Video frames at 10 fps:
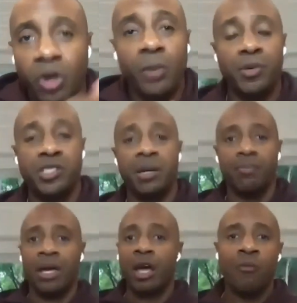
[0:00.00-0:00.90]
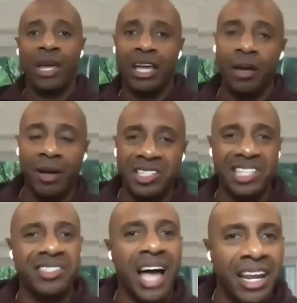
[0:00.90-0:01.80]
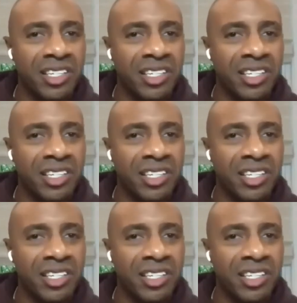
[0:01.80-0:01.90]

30% are making it because that's not